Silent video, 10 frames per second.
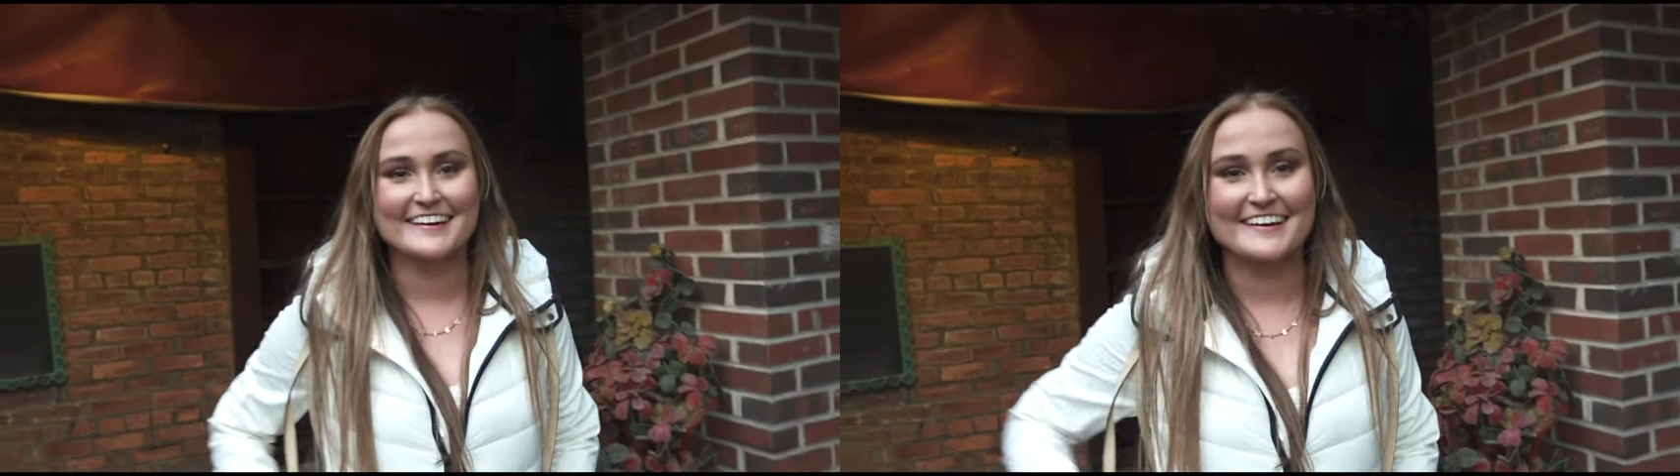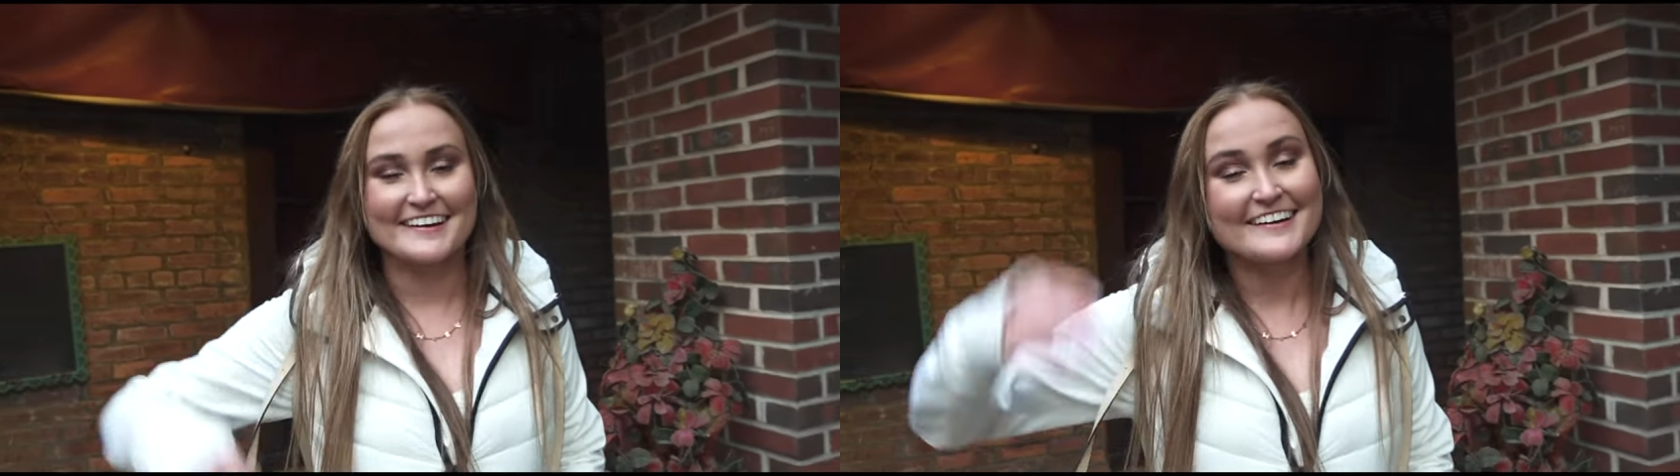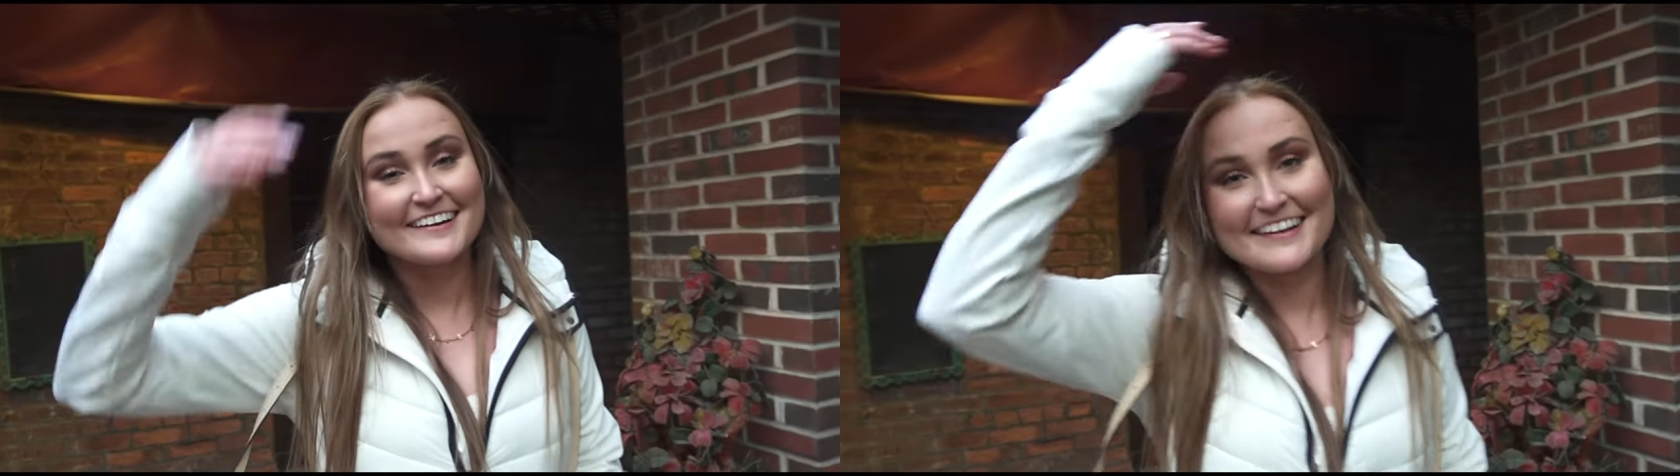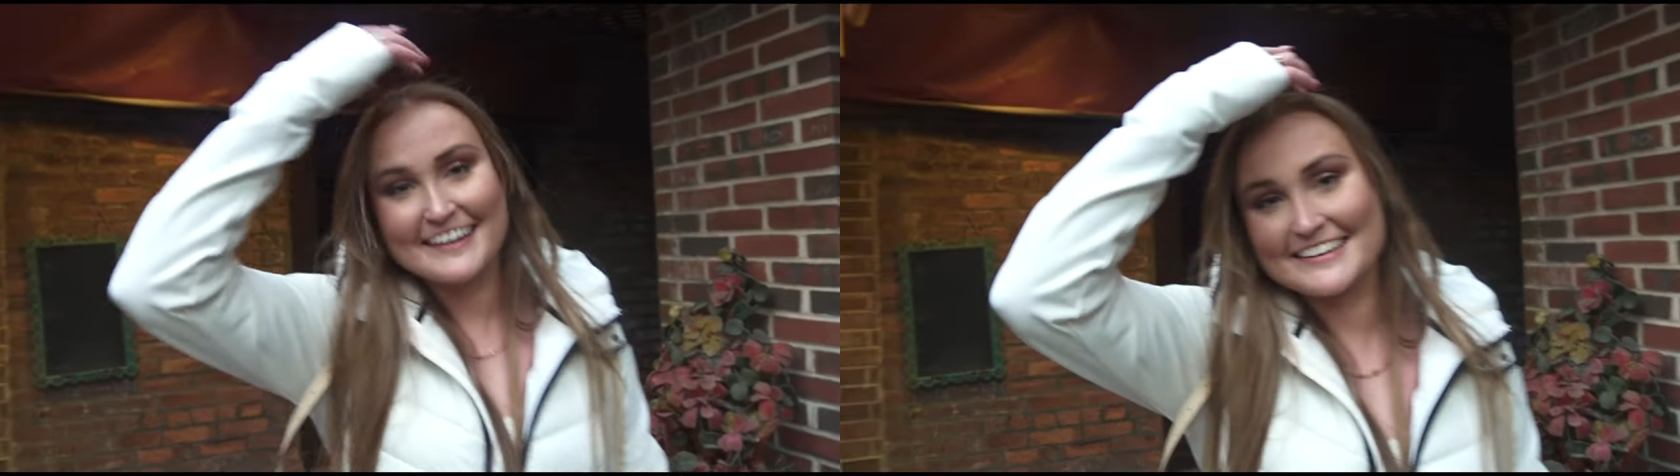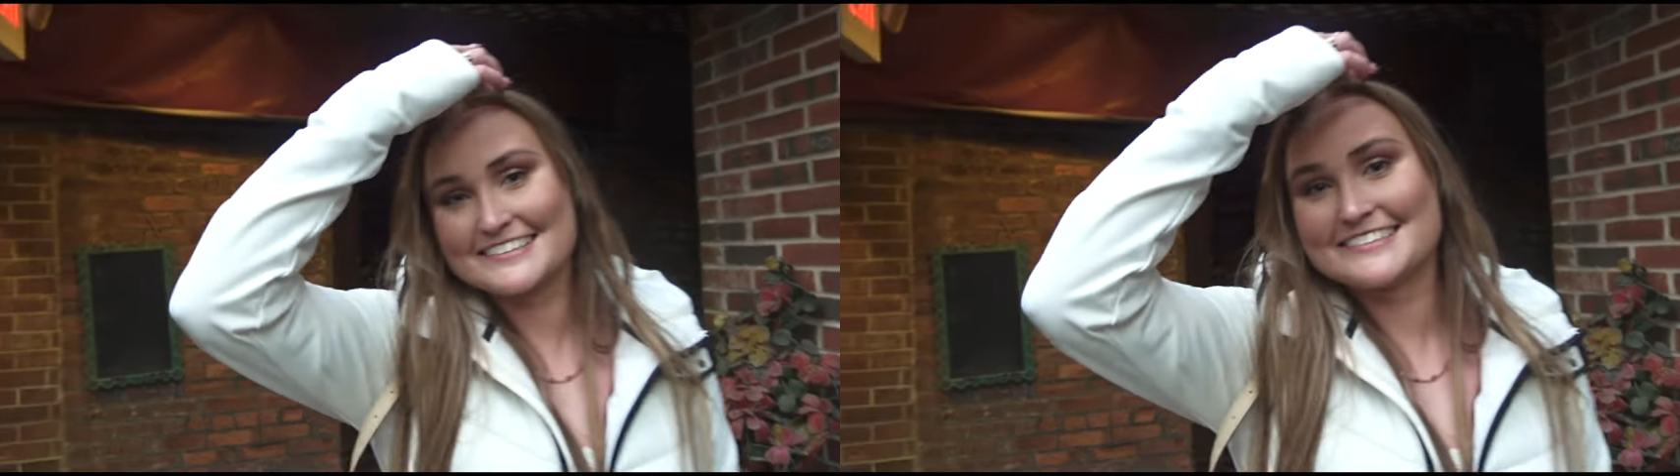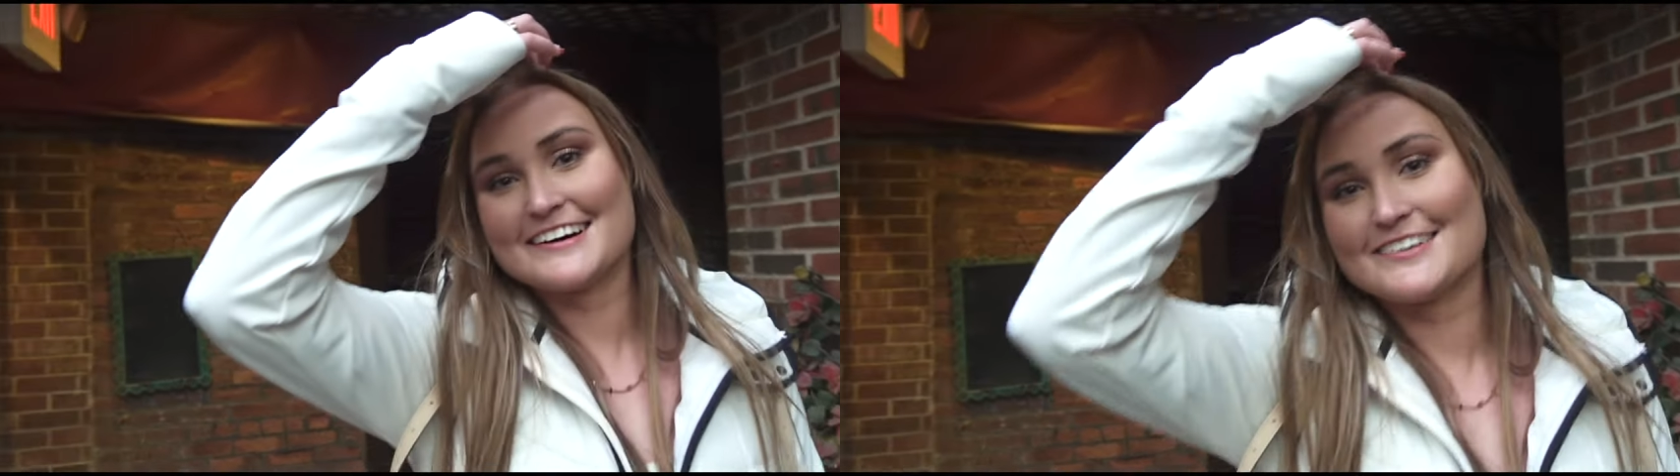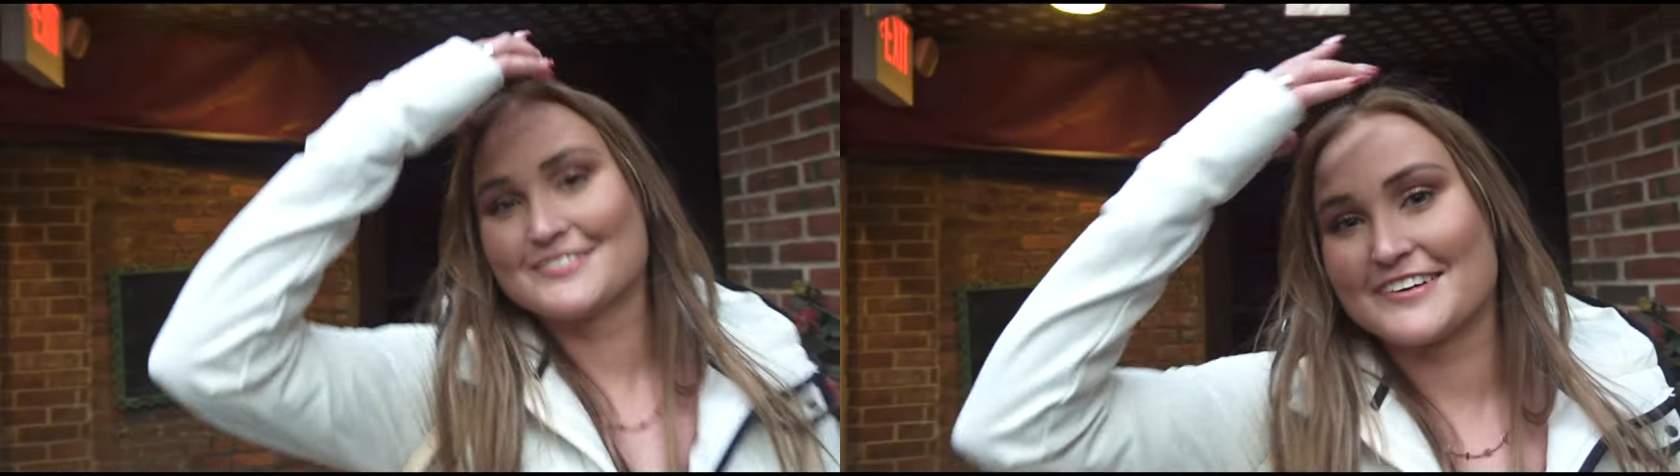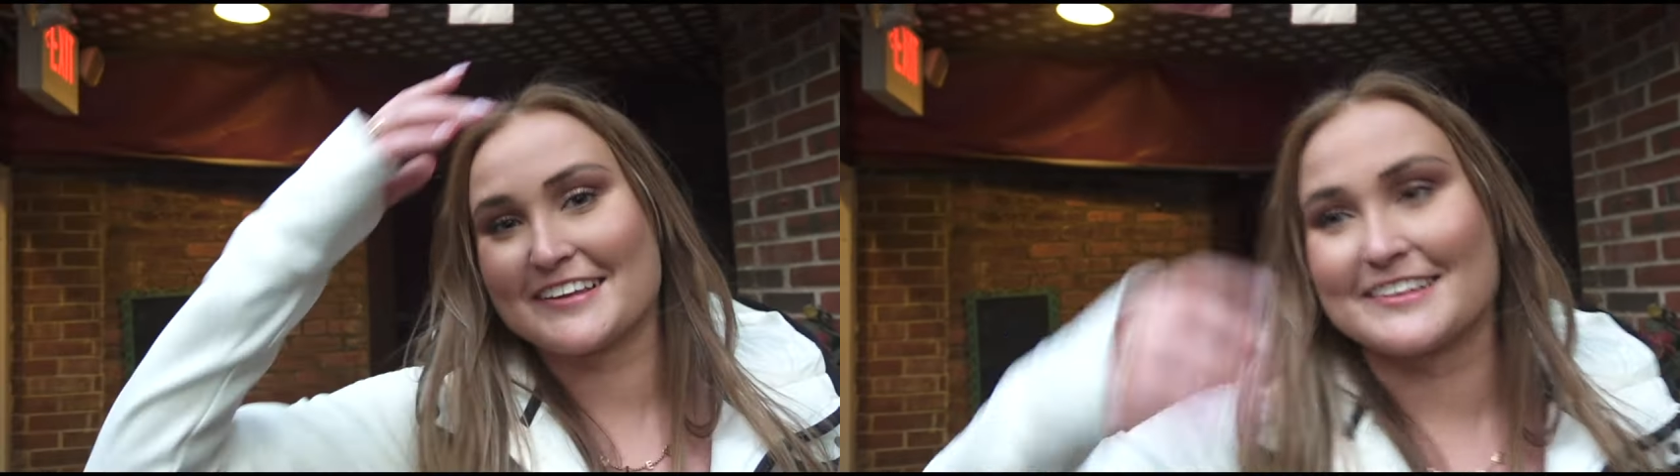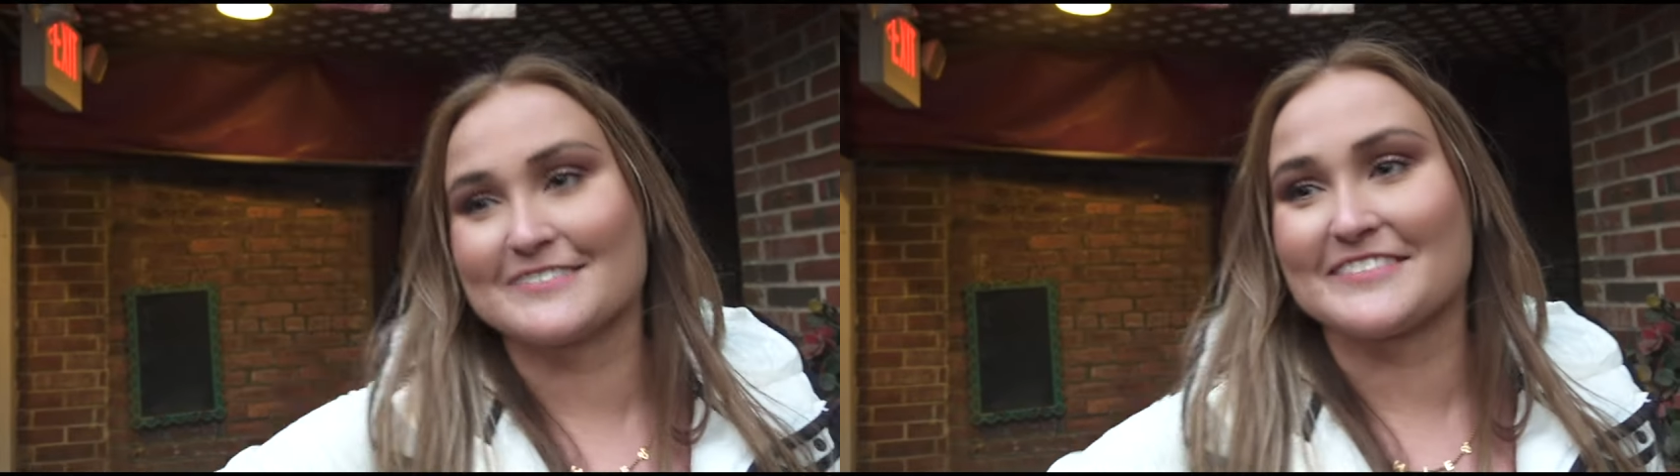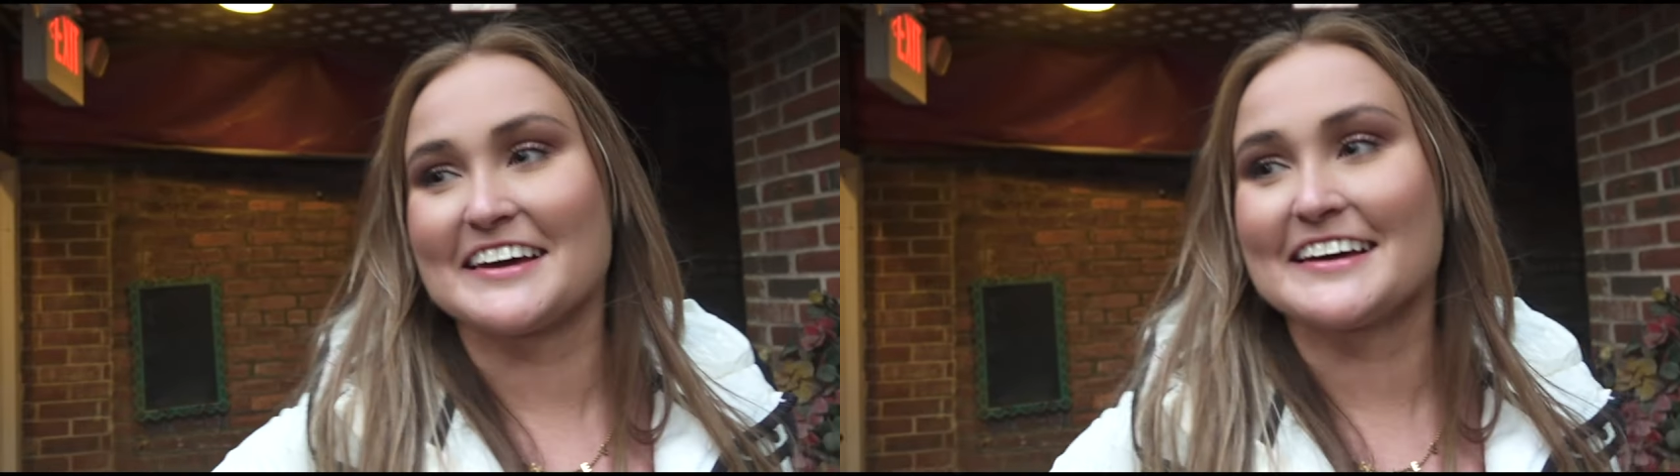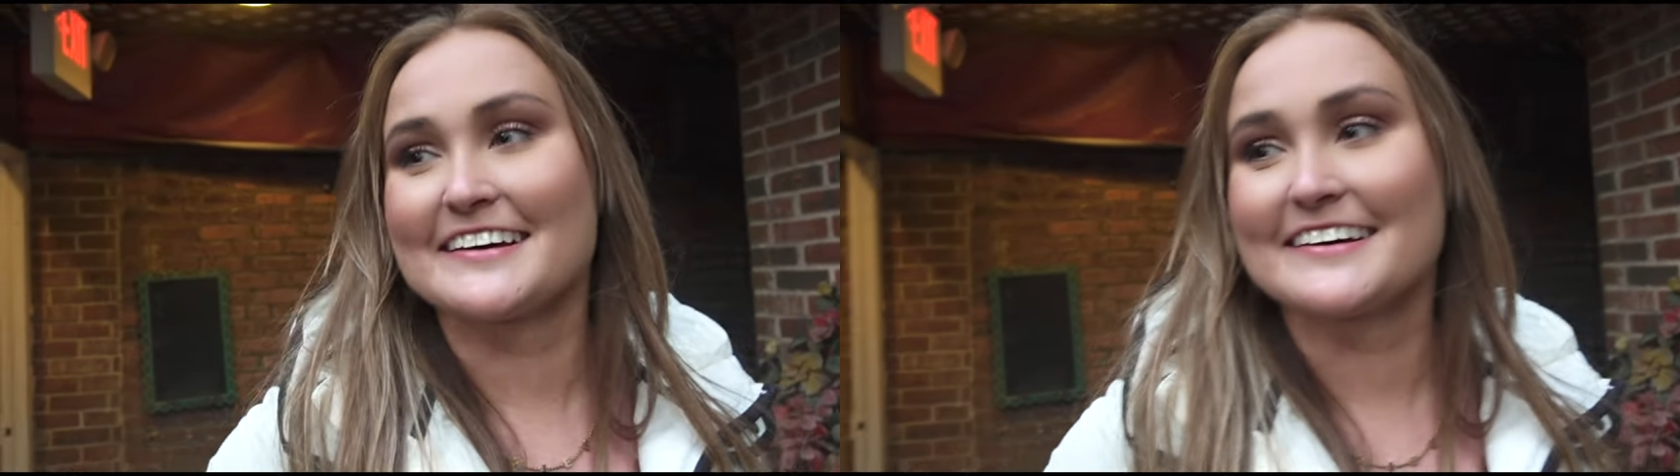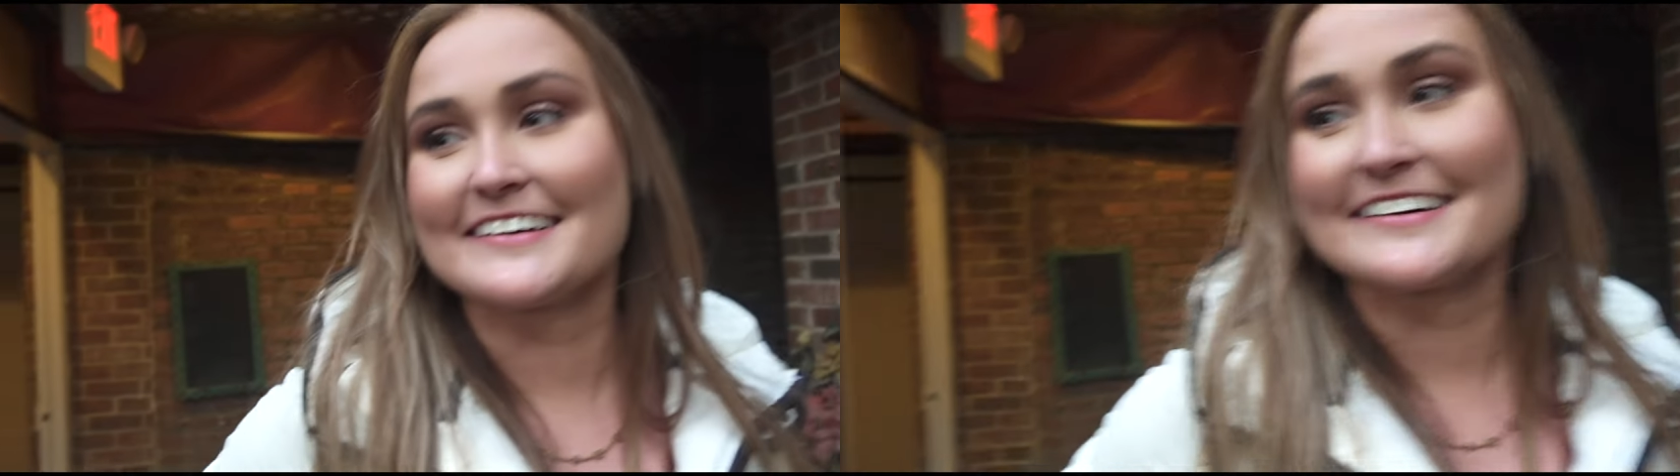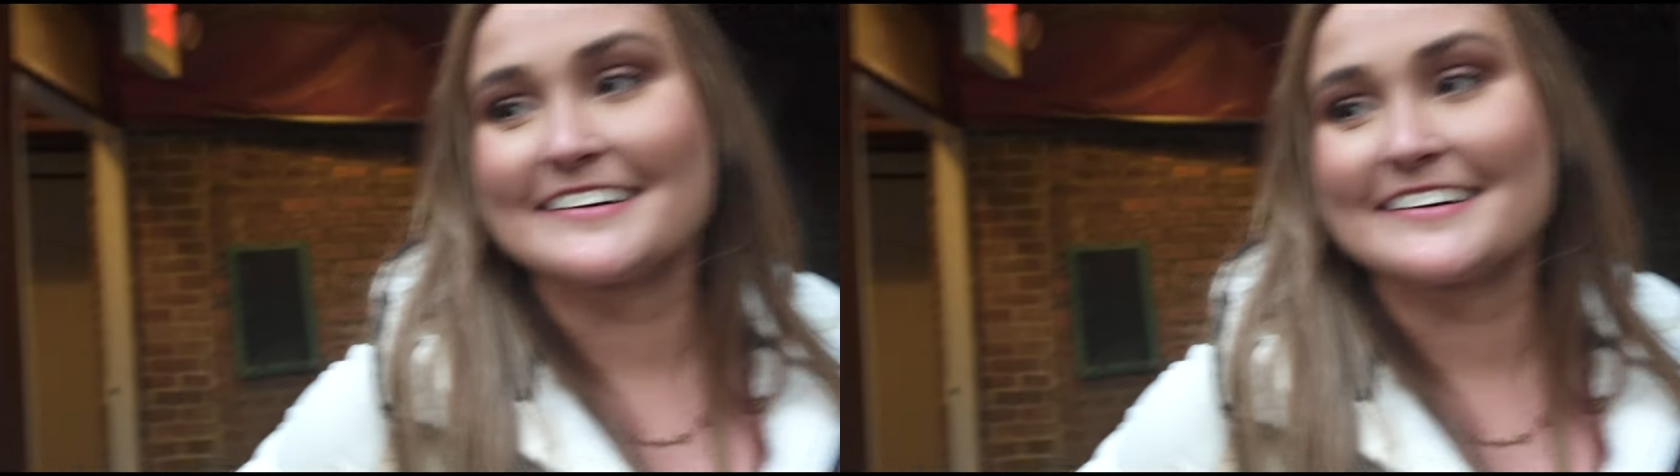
Irish pub, and we found some locals who told us how to